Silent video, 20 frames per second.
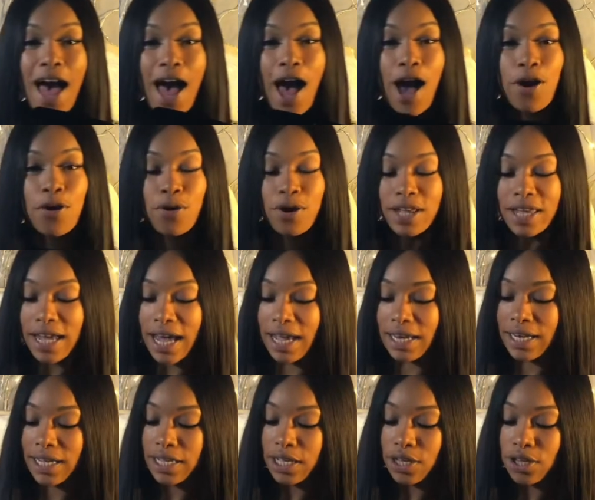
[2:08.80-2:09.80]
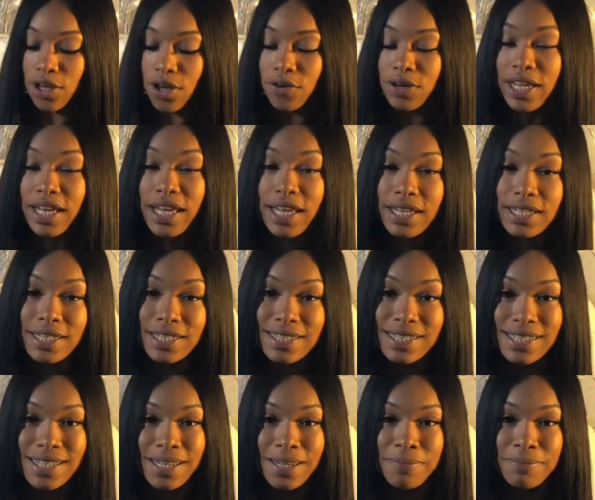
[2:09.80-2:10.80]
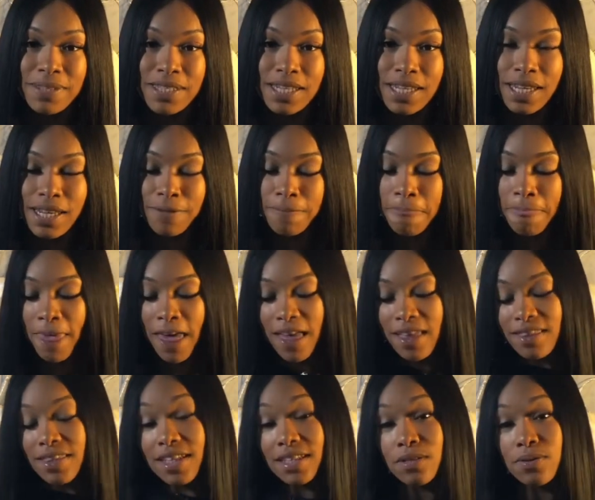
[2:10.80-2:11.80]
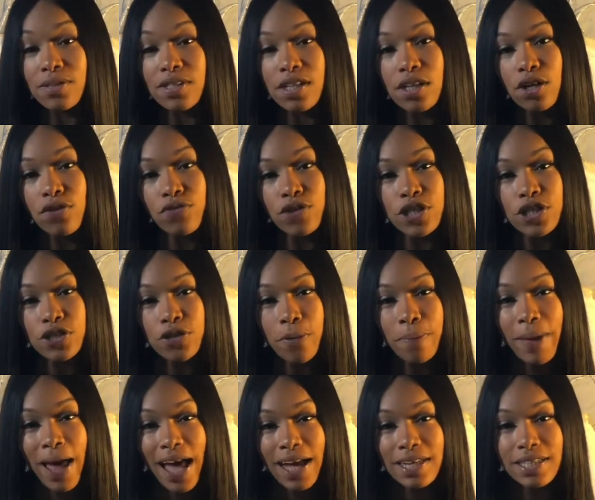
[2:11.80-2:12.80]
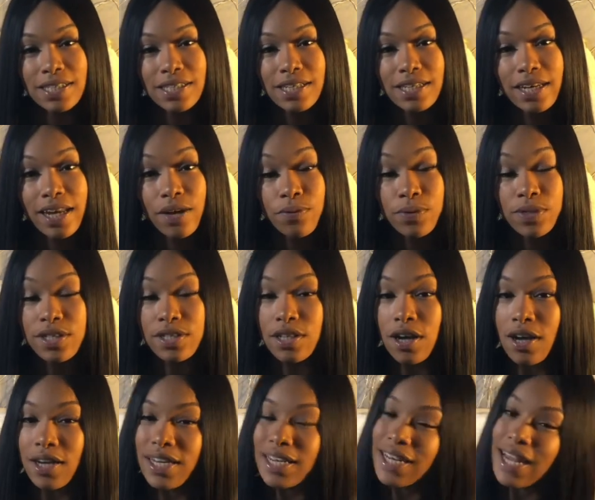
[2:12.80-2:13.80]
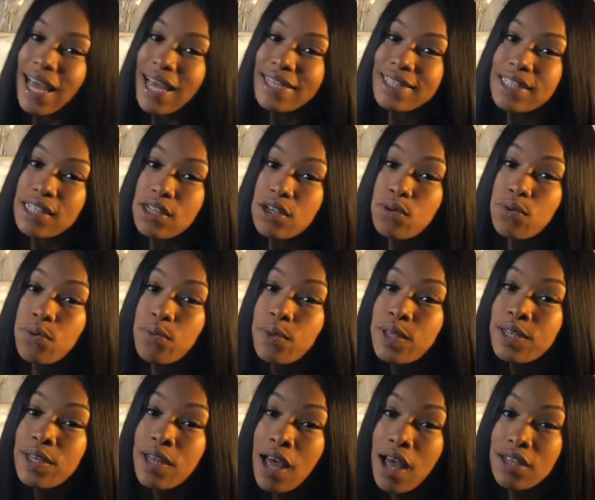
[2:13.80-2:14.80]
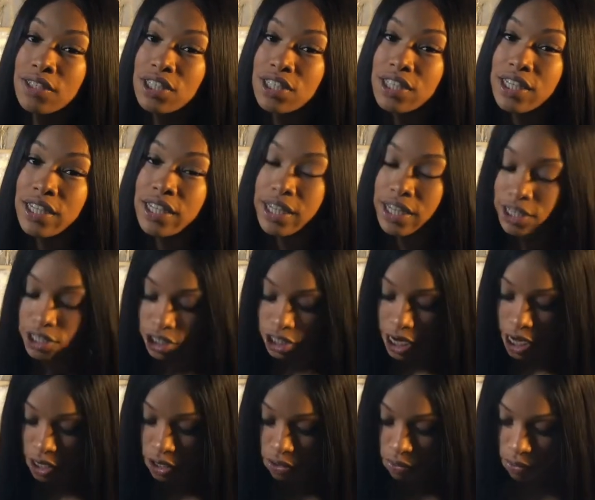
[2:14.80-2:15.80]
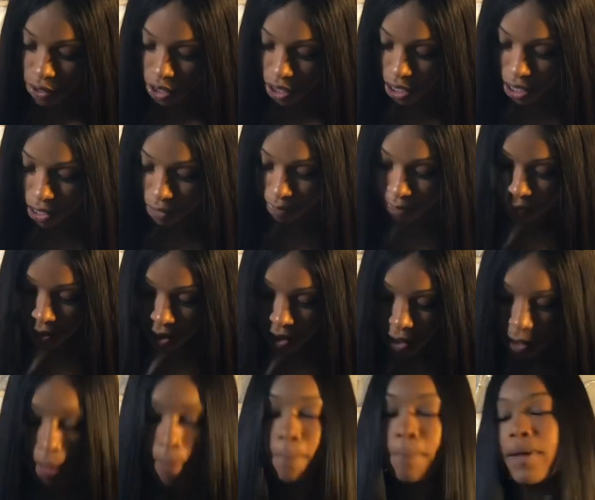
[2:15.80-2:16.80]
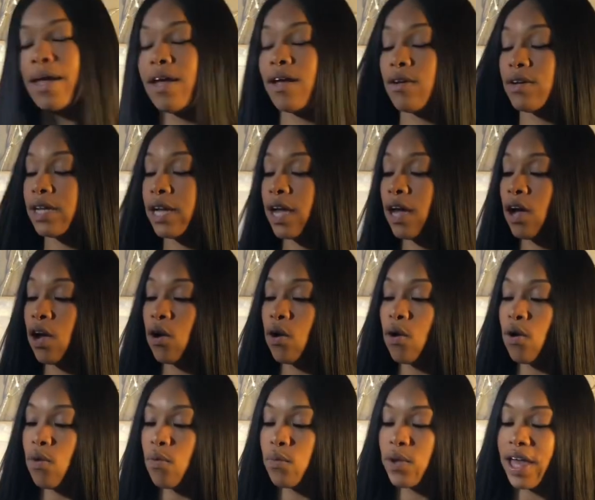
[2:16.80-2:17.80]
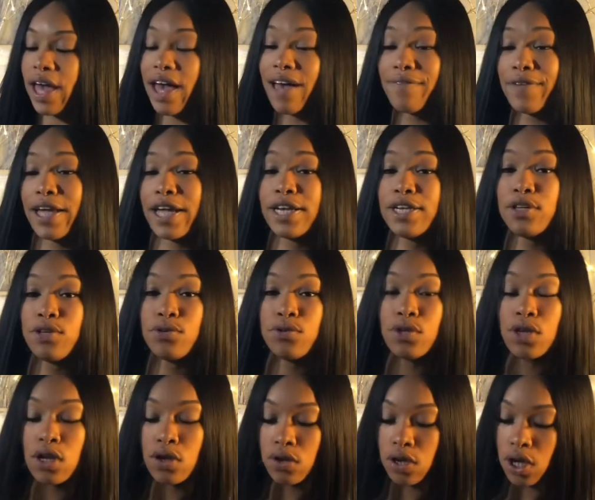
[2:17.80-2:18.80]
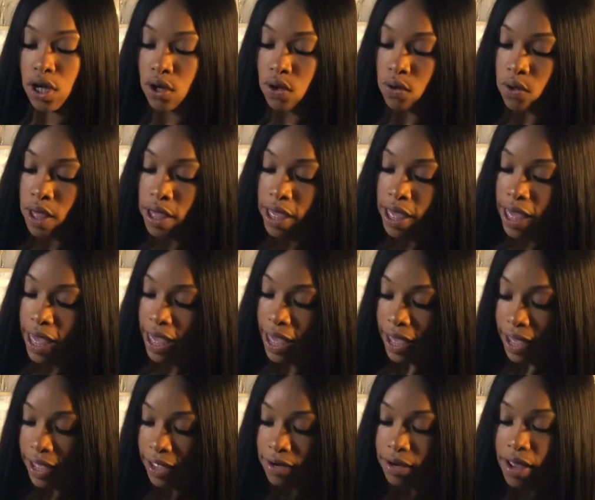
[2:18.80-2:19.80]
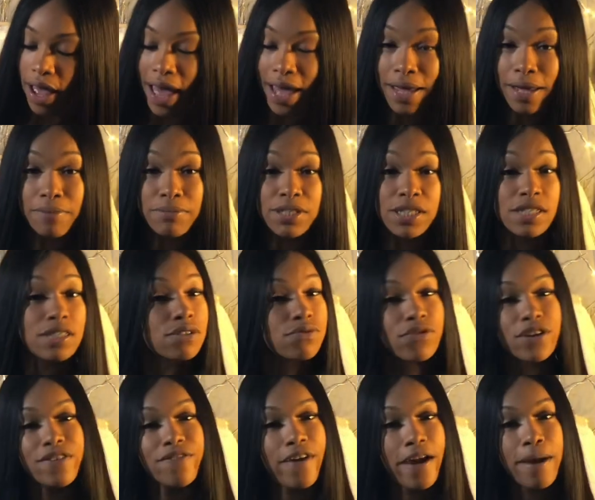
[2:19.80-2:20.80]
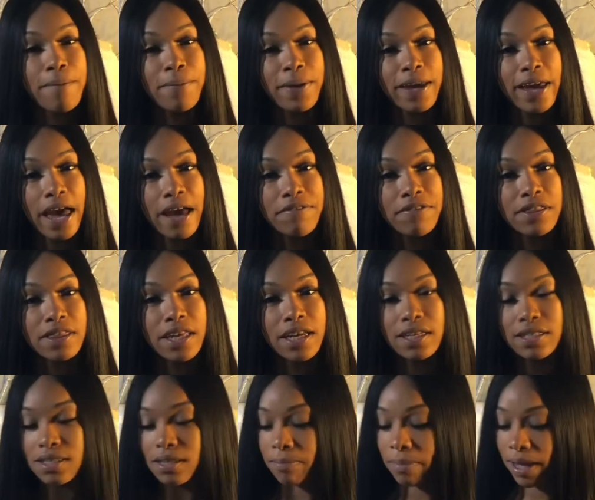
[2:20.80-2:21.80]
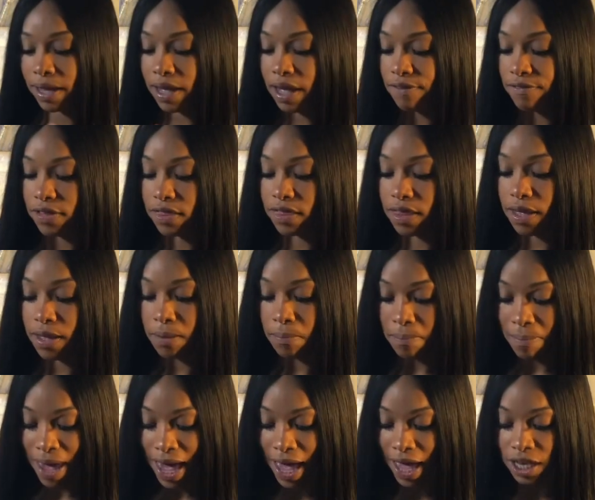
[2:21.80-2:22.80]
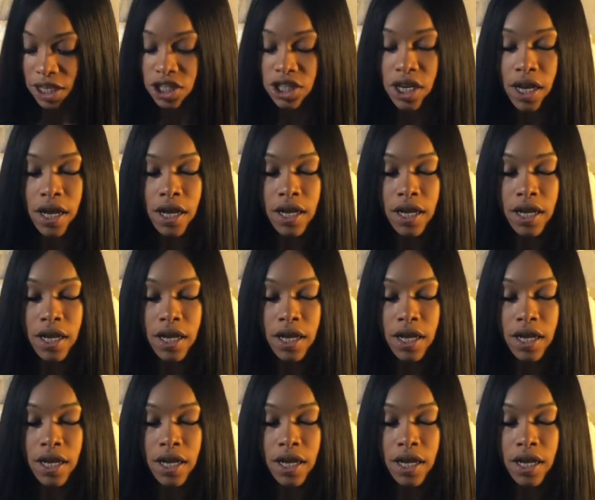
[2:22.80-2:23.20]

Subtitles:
our organic Yoni Healing Steam Tea. This was the original packaging that we started last year when we launched it in January, but now we have a new logo, and I am just revamping everything to make everything match,